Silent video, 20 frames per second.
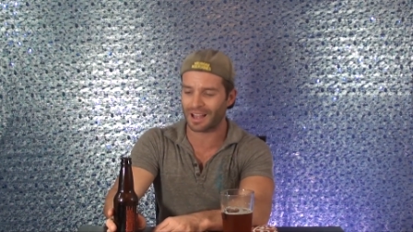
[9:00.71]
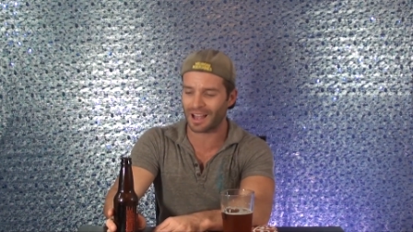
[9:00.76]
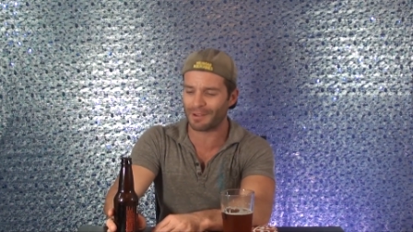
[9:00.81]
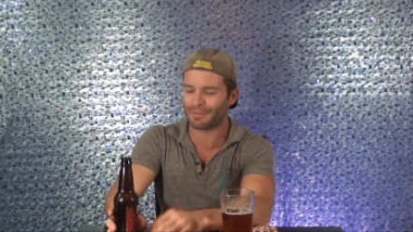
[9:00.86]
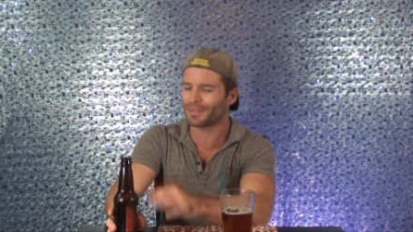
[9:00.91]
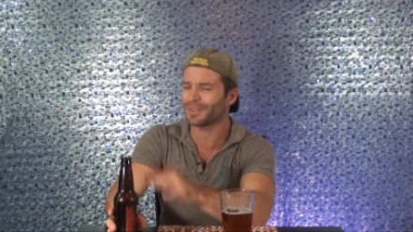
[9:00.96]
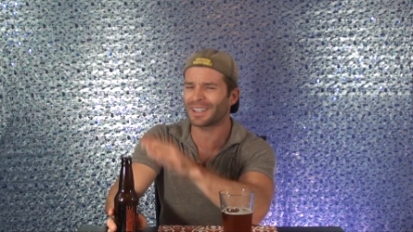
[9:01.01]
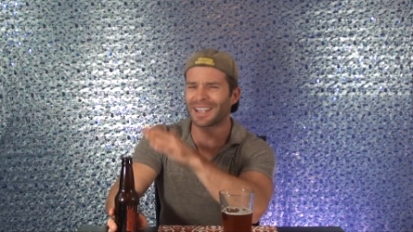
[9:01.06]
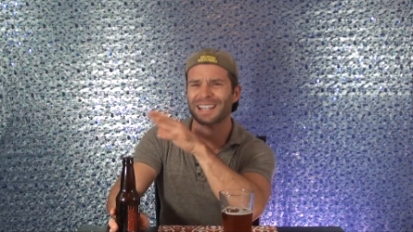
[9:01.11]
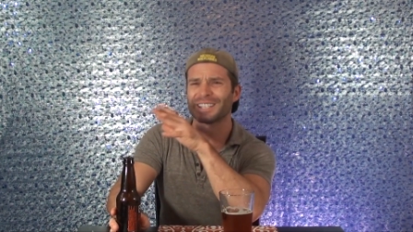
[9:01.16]

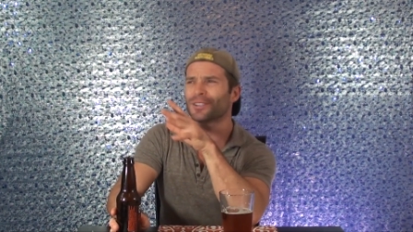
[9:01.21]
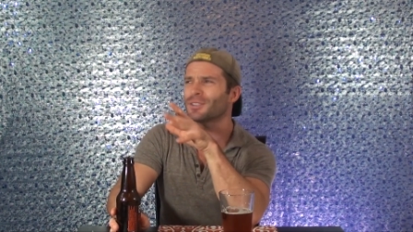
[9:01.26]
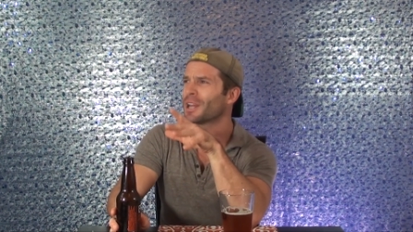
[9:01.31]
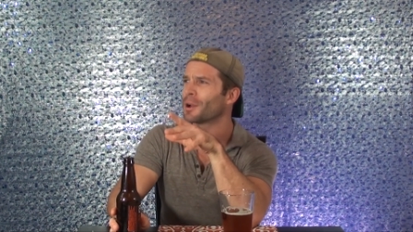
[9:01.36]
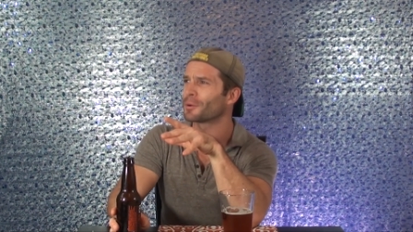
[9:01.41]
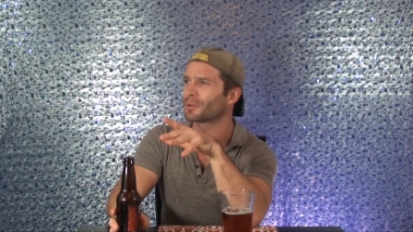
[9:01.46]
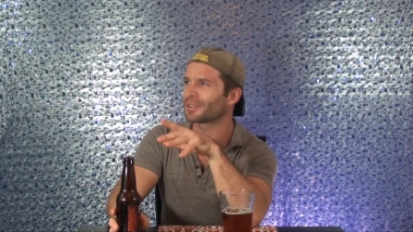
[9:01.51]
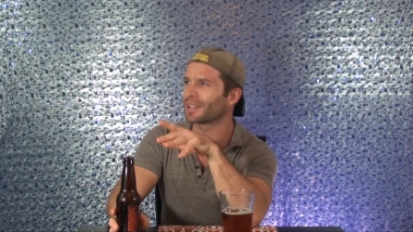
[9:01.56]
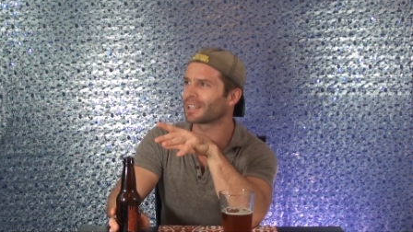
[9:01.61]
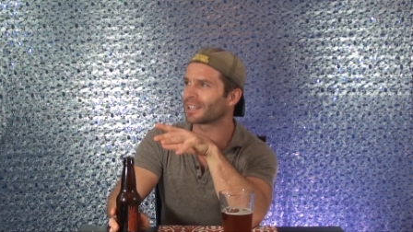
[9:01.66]
I feel like I do
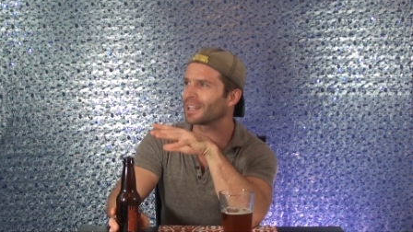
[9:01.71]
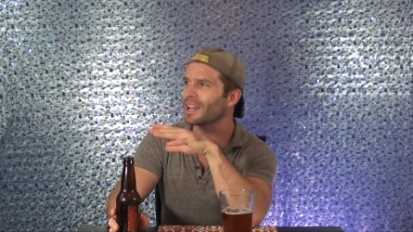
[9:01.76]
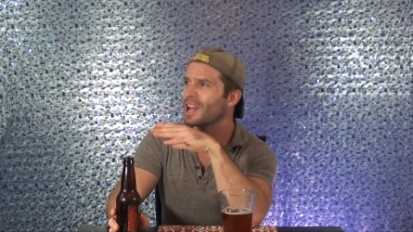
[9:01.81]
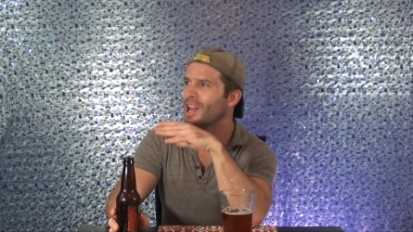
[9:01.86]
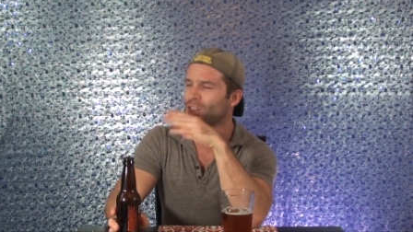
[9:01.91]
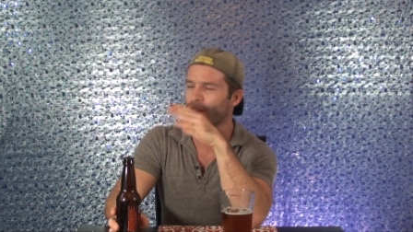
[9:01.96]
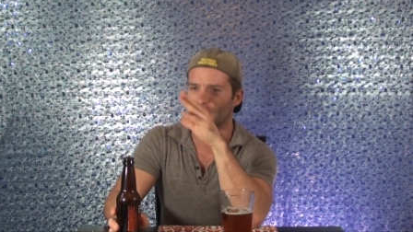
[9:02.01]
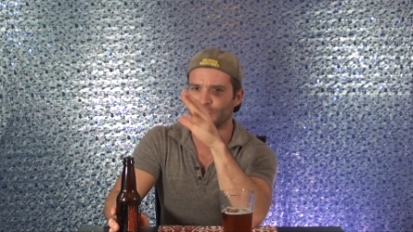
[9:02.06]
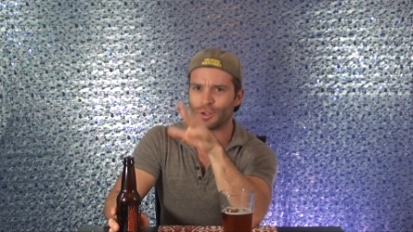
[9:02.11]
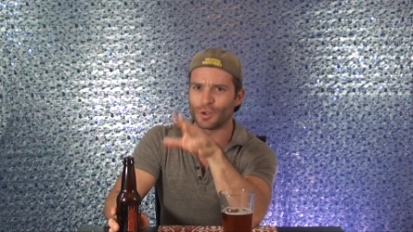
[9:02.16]
that with like
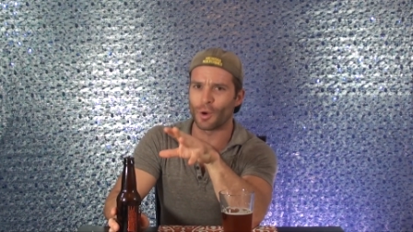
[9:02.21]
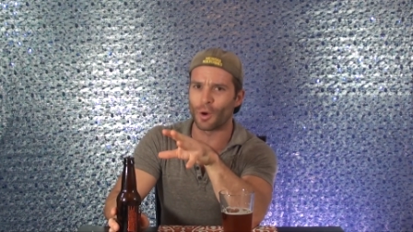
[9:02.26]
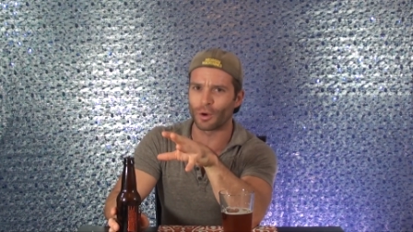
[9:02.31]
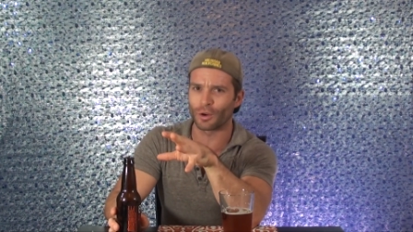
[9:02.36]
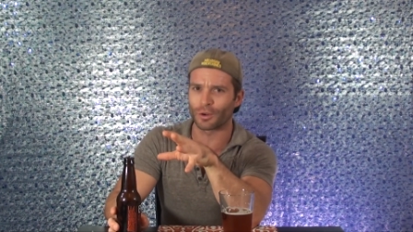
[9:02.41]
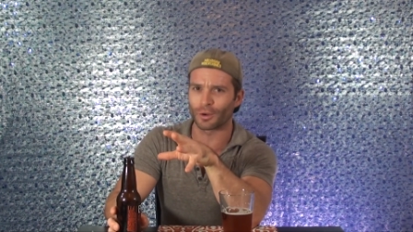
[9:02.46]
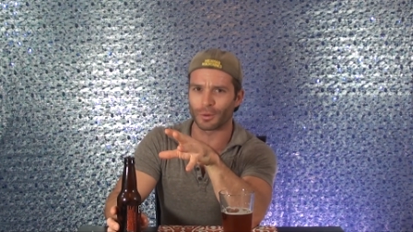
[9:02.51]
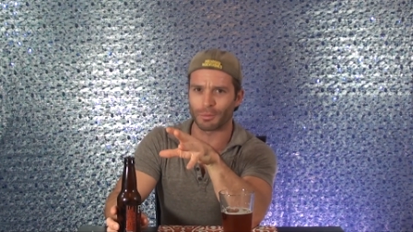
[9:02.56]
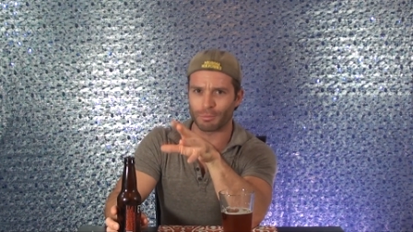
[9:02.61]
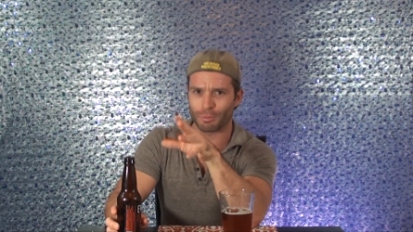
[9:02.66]
the
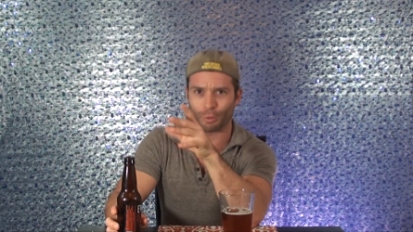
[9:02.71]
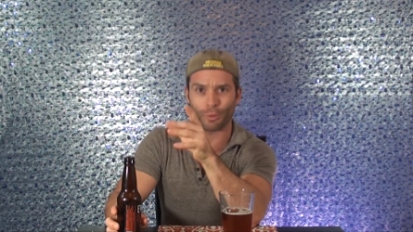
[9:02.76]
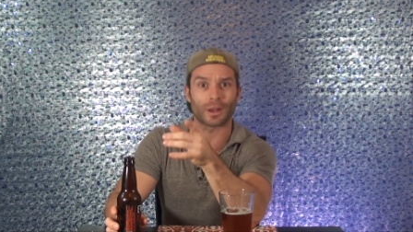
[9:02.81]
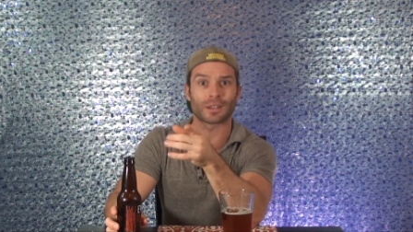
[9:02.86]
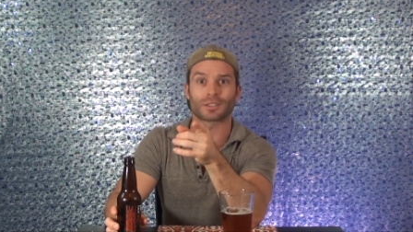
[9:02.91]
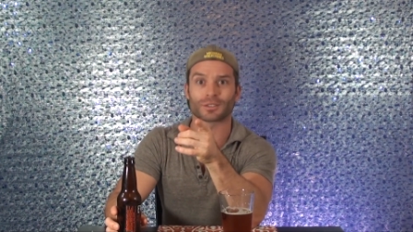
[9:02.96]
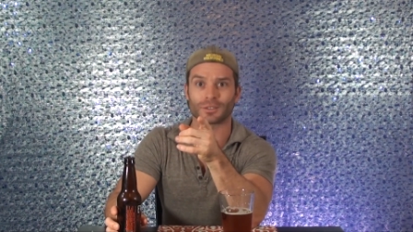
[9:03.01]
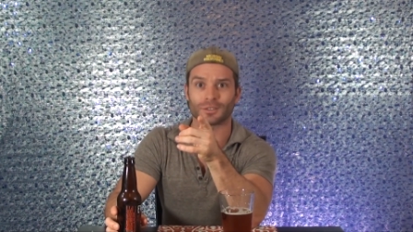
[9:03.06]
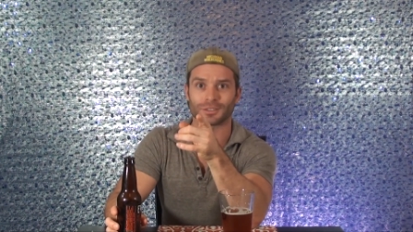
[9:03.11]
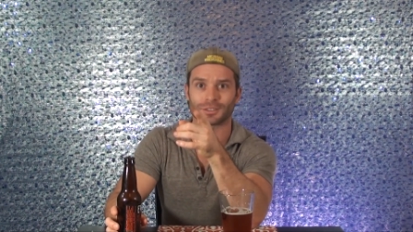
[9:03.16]
yogurt
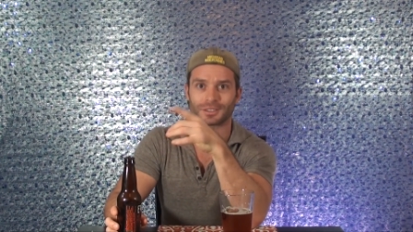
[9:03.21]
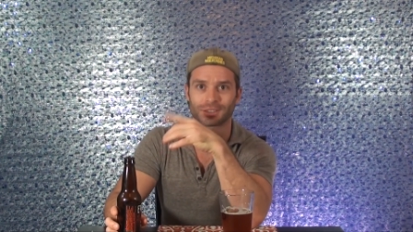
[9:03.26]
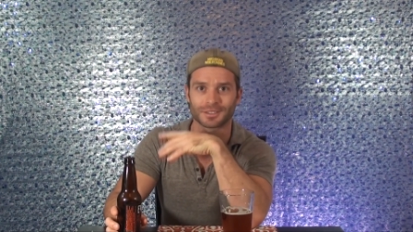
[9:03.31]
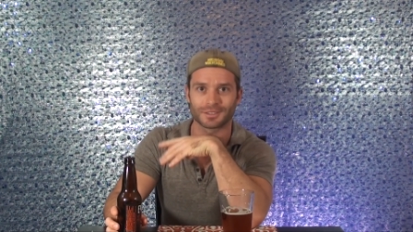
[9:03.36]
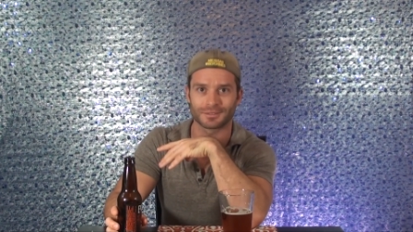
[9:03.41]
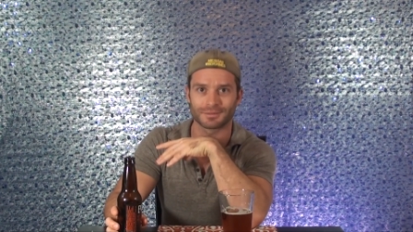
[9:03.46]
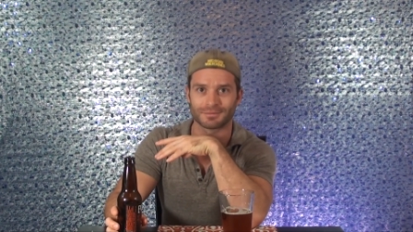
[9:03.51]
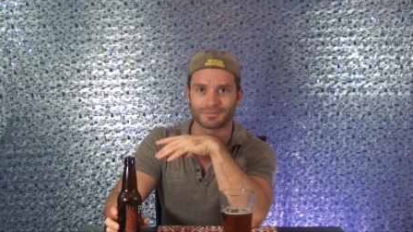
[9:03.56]
pretzels.